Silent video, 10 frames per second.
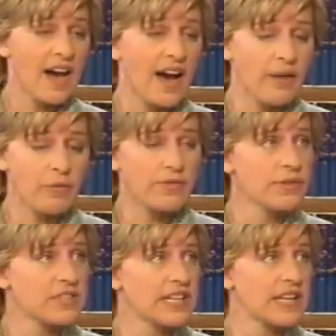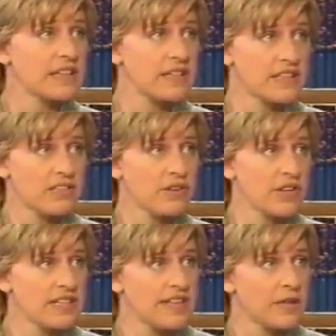I refuse to get into this
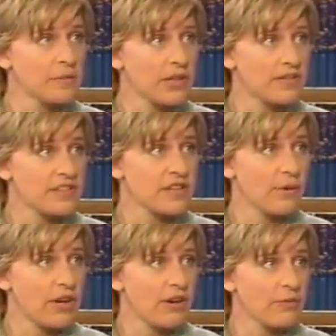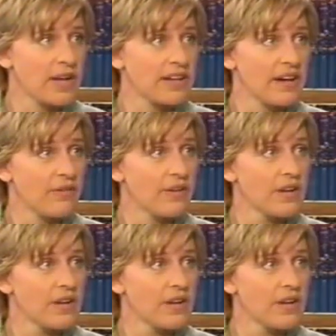dirty denim look that's going on right now.